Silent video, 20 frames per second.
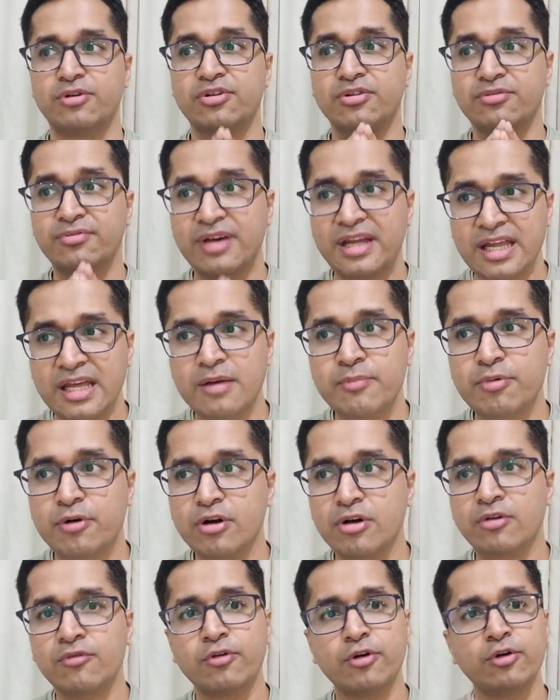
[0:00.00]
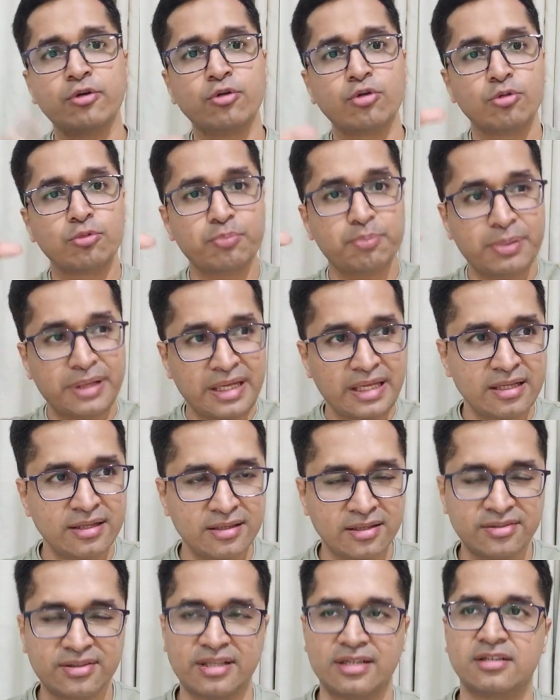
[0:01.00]
It is very important for you to be
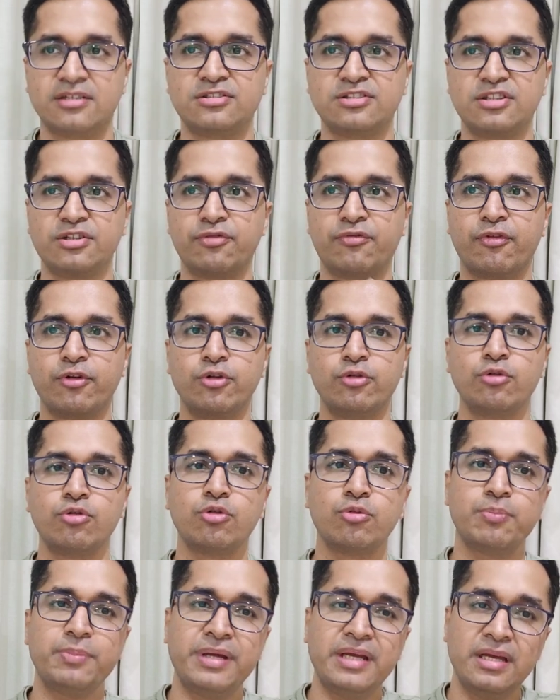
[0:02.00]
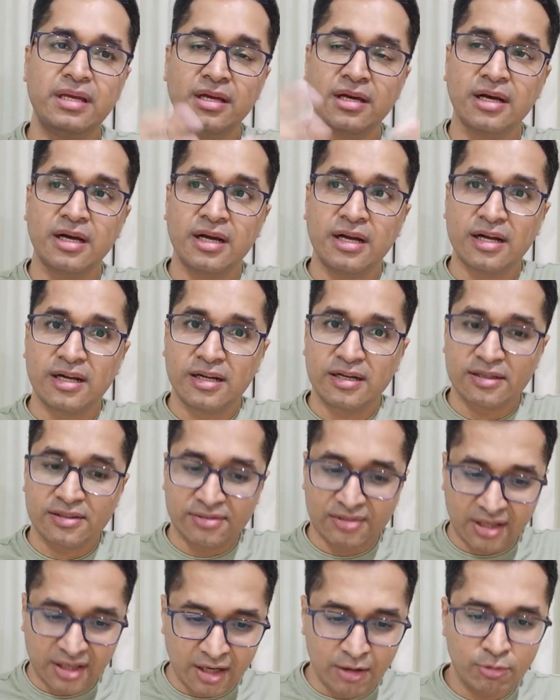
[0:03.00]
in this energy, for you to be
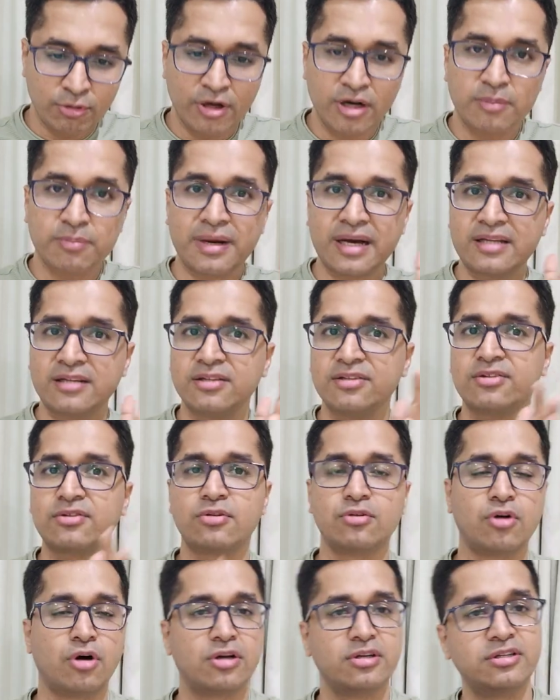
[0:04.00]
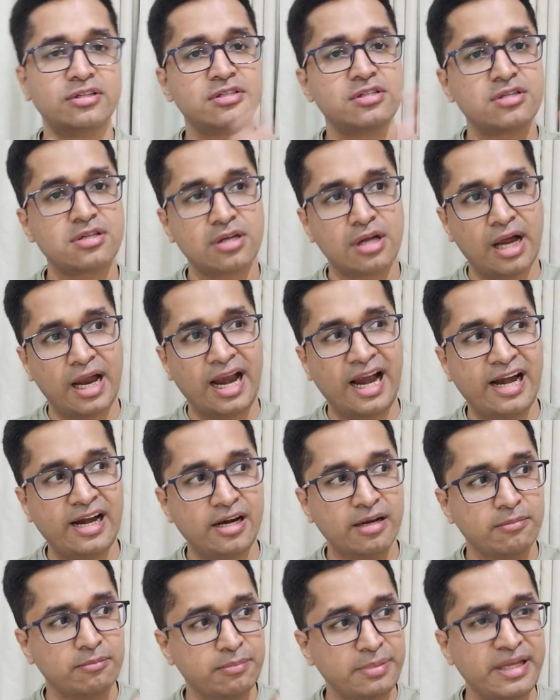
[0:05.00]
surrounded by this knowledge
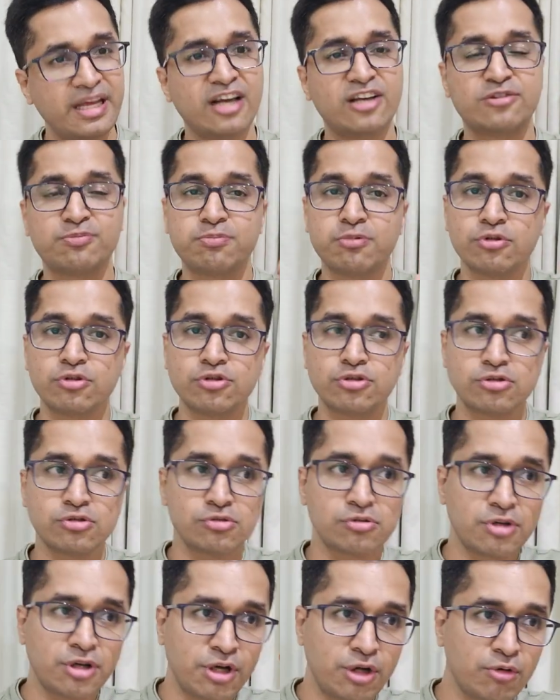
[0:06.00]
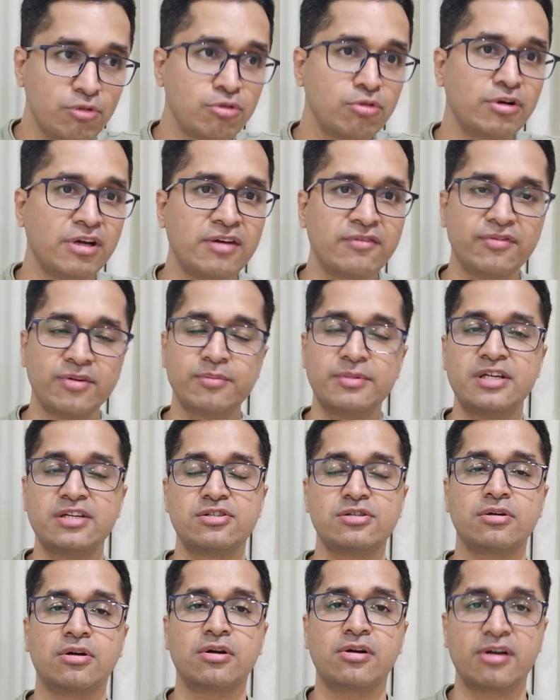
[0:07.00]
and be exposed to new
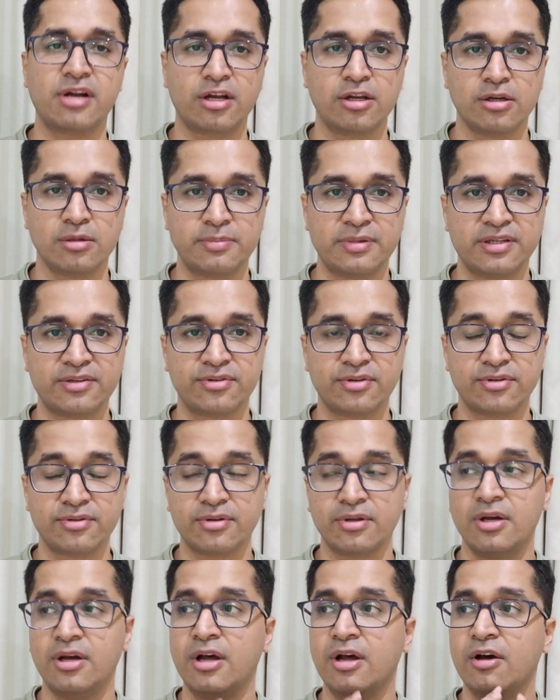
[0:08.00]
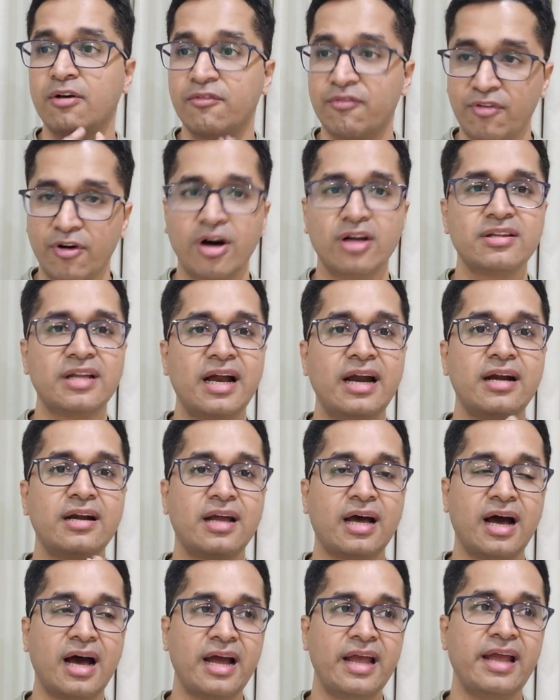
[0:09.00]
information on a regular basis. For
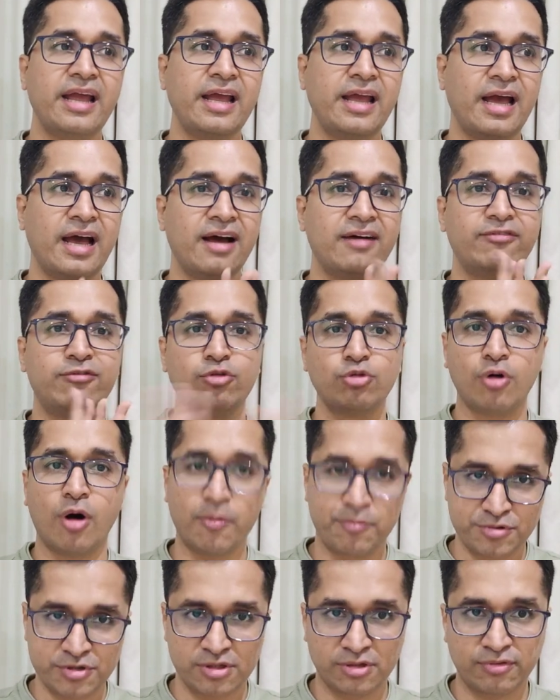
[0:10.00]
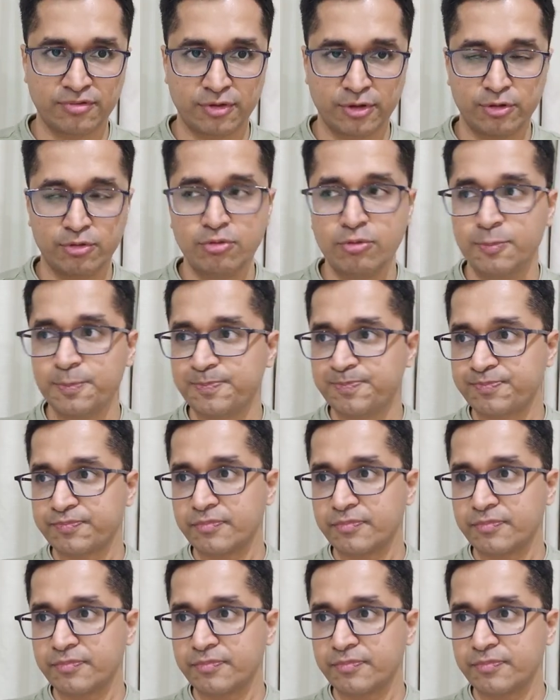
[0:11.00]
that, I have two options for you.